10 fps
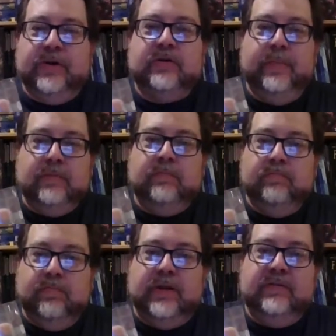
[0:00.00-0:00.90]
milk, but
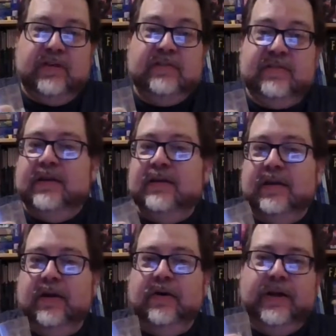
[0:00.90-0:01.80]
sudsy,
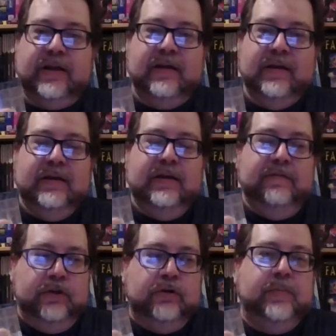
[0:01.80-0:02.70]
like
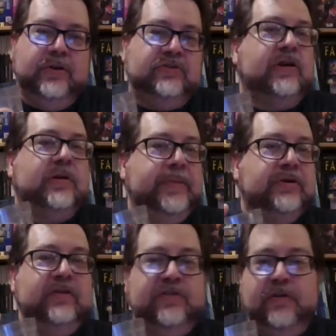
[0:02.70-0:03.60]
if you could put chocolate
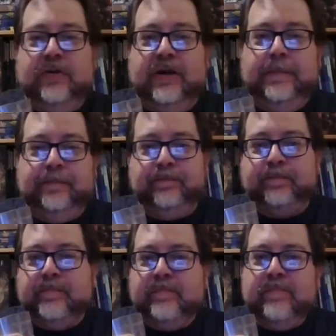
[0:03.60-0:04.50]
milk in a soda,
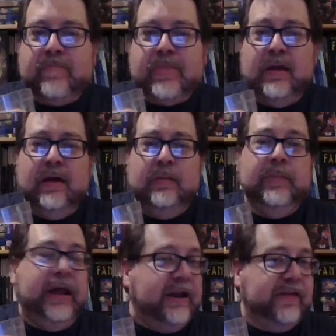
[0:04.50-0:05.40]

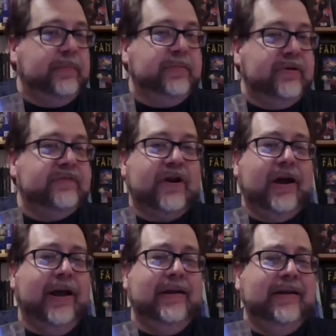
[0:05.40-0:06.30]
and I think people have
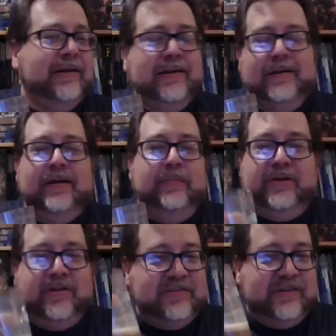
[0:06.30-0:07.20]
tried, but
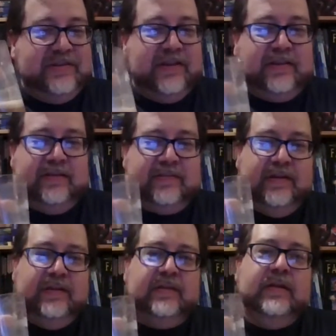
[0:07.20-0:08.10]
it doesn't taste like this.
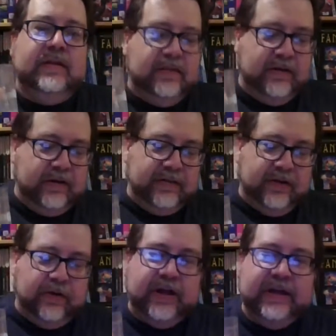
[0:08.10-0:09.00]
The
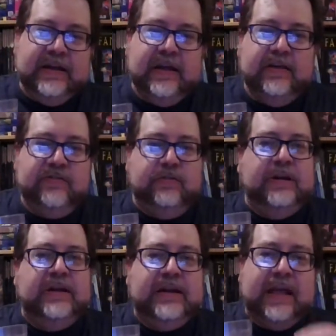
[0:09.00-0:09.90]
whole idea is you
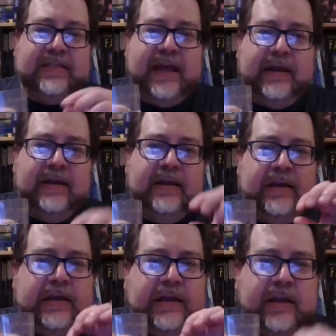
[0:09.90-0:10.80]
need to get that
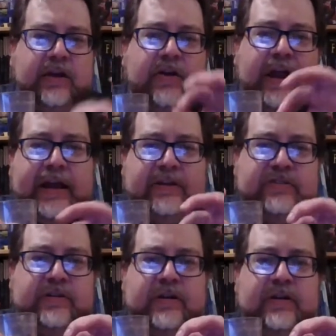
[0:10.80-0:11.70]

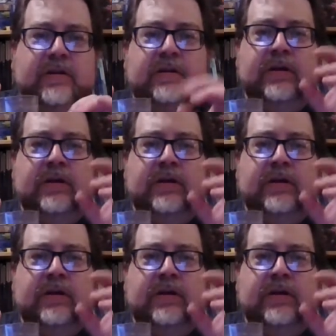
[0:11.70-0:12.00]
interaction